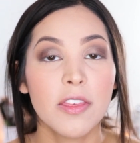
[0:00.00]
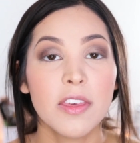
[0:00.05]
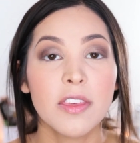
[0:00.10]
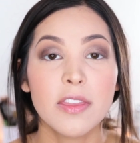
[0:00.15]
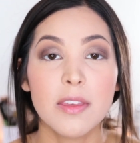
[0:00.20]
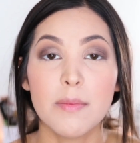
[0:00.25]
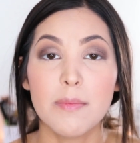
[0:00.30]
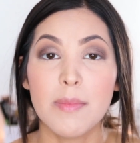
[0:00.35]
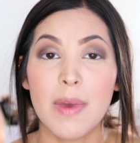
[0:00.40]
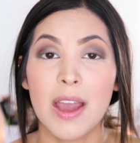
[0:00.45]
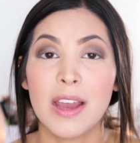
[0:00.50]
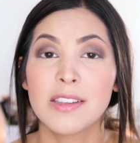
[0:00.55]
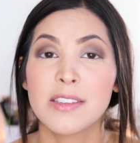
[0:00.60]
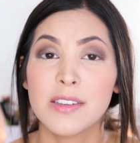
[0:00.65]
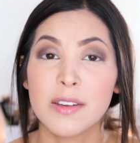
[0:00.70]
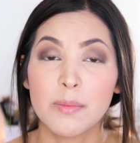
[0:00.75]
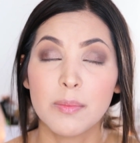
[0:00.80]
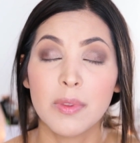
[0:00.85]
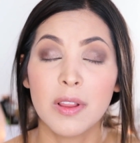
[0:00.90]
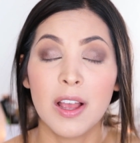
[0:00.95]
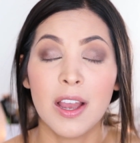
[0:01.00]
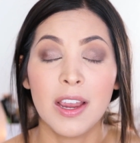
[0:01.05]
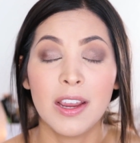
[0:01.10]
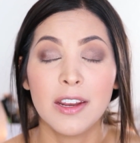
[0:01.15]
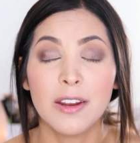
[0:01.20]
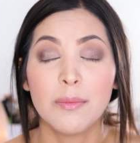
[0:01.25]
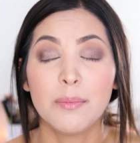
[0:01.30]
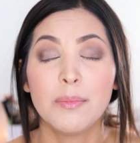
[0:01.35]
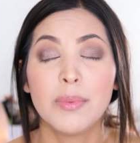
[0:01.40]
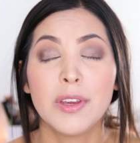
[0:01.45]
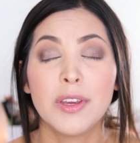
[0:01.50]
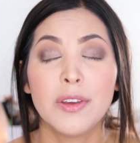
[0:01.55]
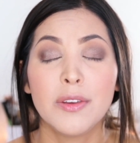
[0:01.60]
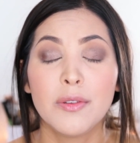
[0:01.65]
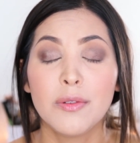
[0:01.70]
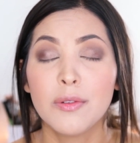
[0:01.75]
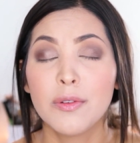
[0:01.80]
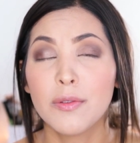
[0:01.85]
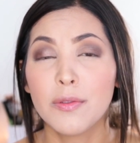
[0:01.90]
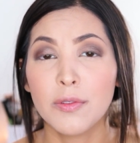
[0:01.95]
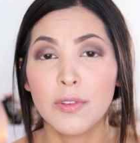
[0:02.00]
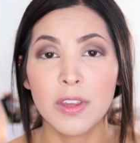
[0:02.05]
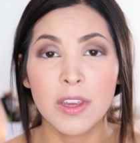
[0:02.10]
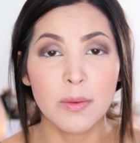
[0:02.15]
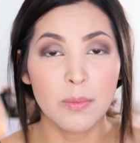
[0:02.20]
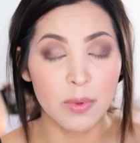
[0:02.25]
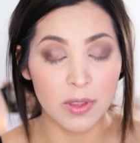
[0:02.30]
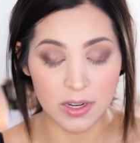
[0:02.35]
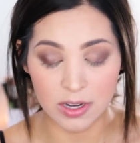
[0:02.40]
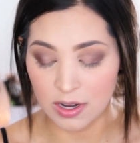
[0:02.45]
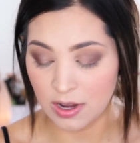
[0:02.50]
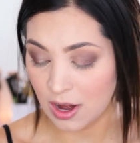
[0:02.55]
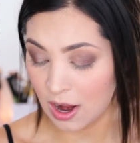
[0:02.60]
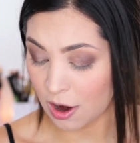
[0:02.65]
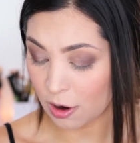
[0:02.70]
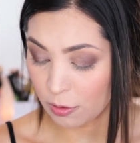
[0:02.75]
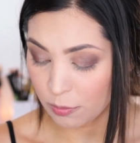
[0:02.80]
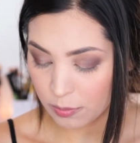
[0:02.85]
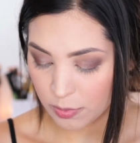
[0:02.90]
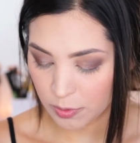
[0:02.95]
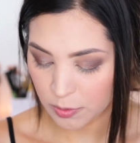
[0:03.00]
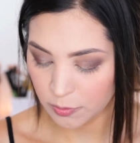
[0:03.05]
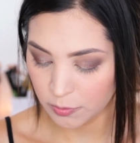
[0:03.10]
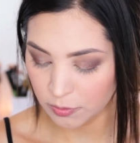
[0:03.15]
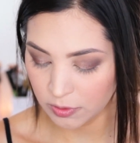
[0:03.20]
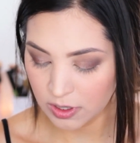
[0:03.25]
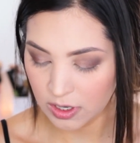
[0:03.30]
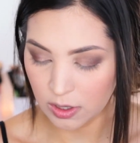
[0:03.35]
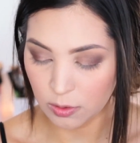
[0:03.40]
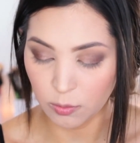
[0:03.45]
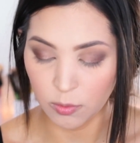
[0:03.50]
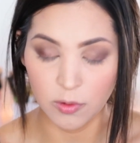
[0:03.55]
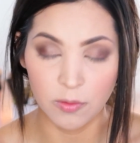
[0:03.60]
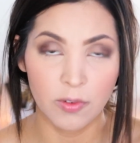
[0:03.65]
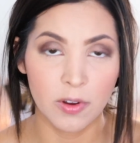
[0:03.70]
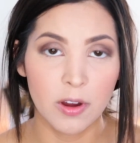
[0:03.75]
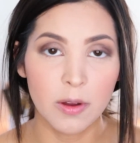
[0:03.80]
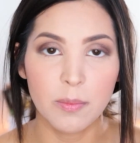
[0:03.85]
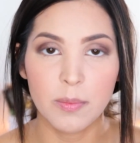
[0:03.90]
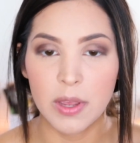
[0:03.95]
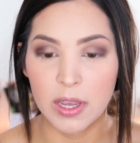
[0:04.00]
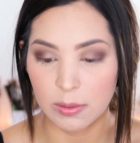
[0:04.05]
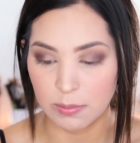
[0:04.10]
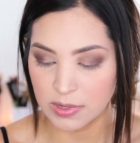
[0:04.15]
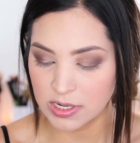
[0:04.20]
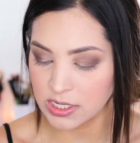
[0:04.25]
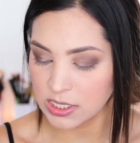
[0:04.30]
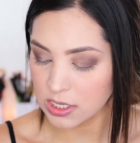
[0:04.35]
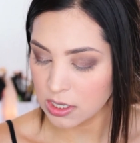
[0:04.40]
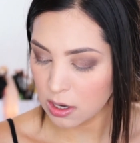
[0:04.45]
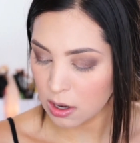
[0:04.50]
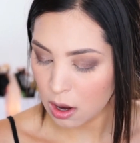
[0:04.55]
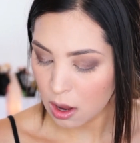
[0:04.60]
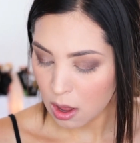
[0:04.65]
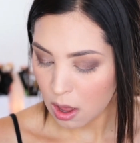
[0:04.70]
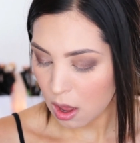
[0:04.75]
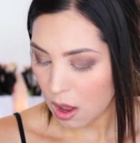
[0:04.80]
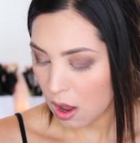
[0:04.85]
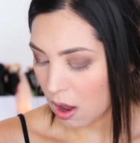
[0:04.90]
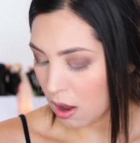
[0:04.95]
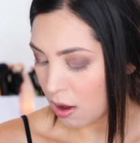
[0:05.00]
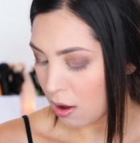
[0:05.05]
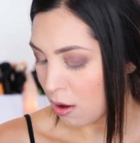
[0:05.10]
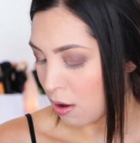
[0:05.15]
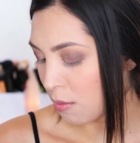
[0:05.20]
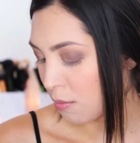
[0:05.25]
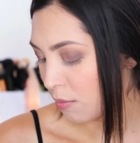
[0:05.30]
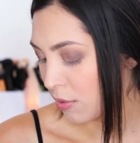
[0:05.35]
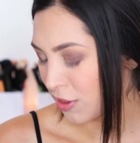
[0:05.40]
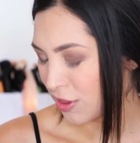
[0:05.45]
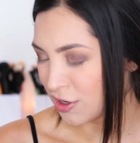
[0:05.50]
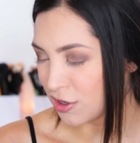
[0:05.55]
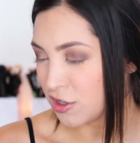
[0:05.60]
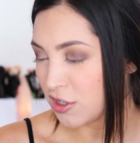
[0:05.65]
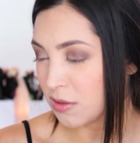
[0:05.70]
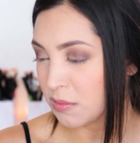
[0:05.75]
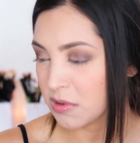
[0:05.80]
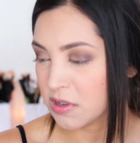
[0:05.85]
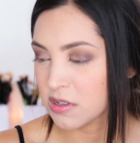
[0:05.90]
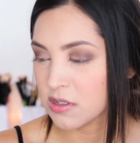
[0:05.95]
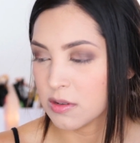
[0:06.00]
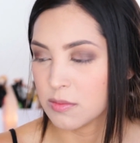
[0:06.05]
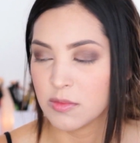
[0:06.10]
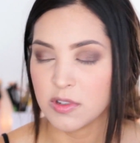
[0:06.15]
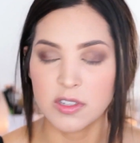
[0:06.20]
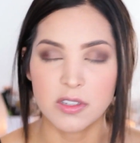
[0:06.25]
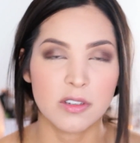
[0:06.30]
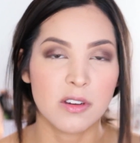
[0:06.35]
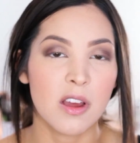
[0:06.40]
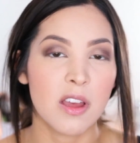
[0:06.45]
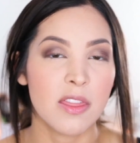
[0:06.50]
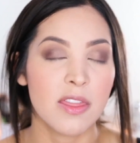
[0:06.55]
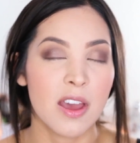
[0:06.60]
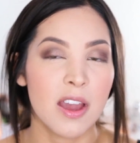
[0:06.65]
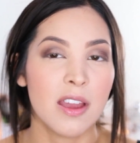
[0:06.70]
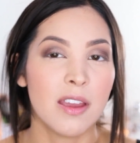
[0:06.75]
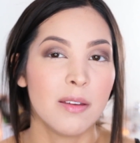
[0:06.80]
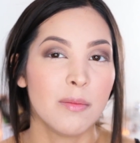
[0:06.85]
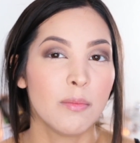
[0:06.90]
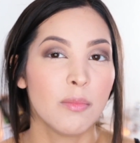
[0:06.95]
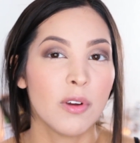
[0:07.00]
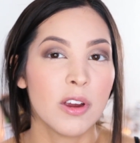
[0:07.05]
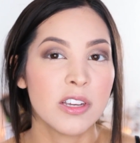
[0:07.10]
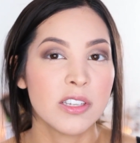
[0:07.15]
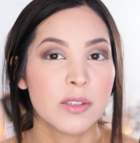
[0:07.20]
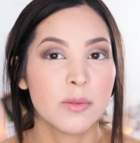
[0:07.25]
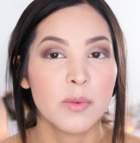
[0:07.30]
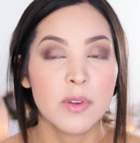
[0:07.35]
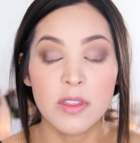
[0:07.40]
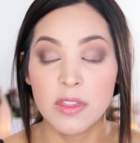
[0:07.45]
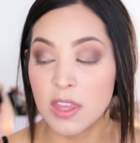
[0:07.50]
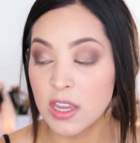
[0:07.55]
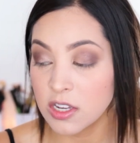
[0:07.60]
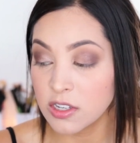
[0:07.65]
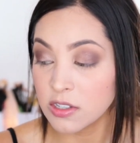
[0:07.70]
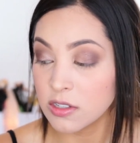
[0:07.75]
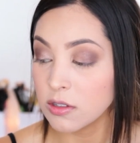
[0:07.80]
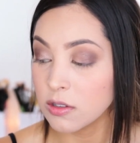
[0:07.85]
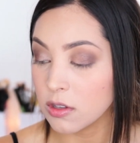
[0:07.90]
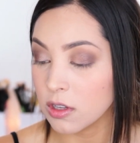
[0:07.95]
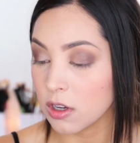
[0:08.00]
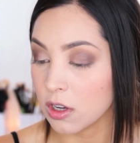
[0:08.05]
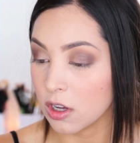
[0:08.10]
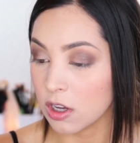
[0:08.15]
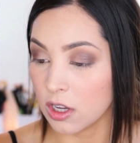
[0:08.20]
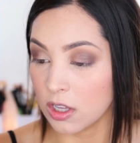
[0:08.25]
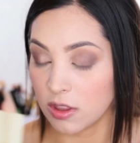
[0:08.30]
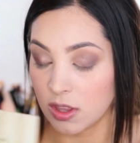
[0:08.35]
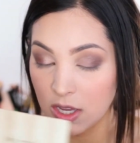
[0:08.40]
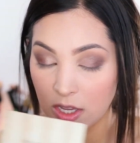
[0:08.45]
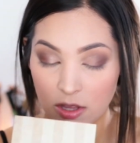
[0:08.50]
I think the mattes applied beautifully, blended out beautifully, and were very pigmented, but the shimmers I'm just not that impressed with. They still look good.